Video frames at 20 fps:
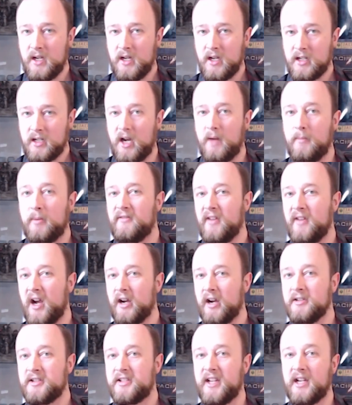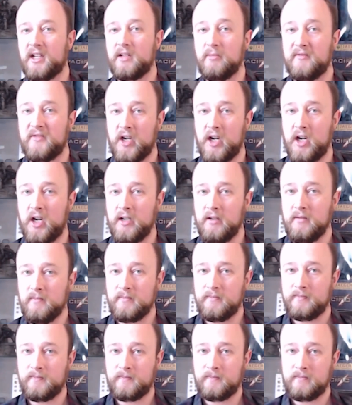Company of Iron, Sanctum of Dawn.
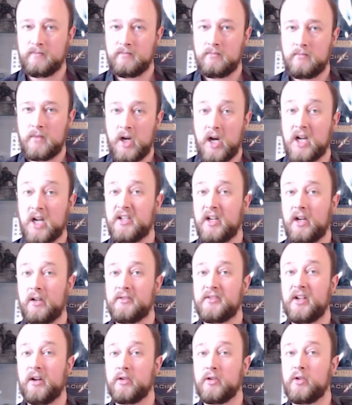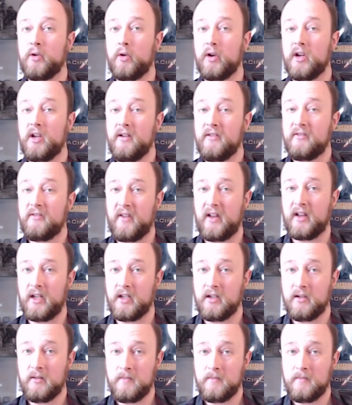Hostile Territory, Fellig.